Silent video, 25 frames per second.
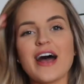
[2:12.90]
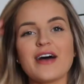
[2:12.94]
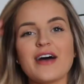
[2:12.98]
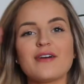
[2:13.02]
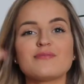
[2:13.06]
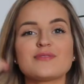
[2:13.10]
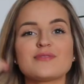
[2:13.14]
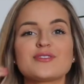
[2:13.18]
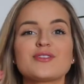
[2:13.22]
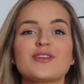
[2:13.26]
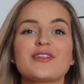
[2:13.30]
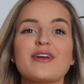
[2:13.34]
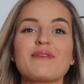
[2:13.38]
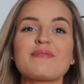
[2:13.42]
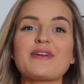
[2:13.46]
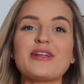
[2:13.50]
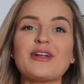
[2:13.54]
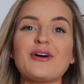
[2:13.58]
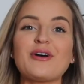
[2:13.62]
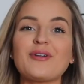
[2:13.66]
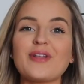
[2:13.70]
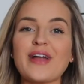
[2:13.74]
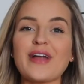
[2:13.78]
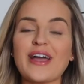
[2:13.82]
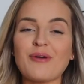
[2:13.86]
So let me
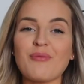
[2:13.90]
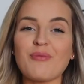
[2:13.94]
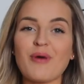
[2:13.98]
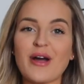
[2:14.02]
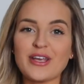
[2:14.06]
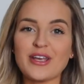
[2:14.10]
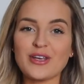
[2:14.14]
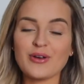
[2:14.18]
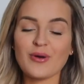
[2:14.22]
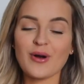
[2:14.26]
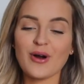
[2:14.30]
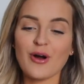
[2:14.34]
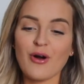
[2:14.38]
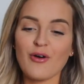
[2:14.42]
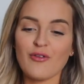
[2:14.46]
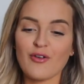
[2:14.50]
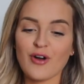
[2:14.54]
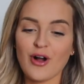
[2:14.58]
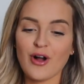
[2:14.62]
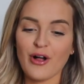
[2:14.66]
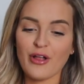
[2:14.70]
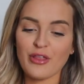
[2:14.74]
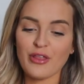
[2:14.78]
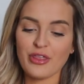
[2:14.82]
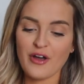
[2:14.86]
know like what your
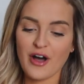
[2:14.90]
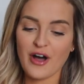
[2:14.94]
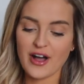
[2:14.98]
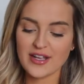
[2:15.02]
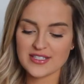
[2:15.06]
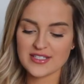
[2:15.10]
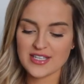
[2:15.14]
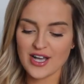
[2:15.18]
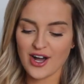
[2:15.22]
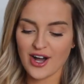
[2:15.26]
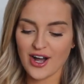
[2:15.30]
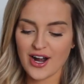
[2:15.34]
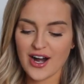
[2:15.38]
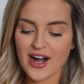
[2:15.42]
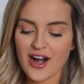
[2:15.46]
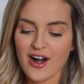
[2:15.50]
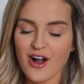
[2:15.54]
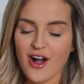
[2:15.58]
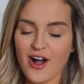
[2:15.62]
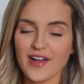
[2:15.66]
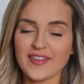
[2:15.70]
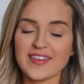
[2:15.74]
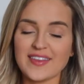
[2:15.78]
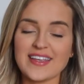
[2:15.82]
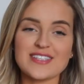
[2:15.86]
overall thoughts are
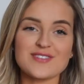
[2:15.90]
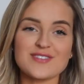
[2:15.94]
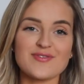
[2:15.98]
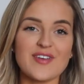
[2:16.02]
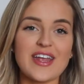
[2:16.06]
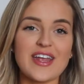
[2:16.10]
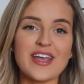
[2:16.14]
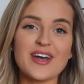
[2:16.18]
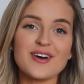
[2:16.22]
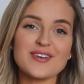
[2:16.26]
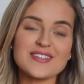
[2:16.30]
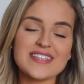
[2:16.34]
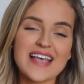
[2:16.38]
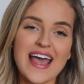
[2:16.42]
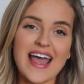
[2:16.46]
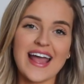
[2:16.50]
on these videos,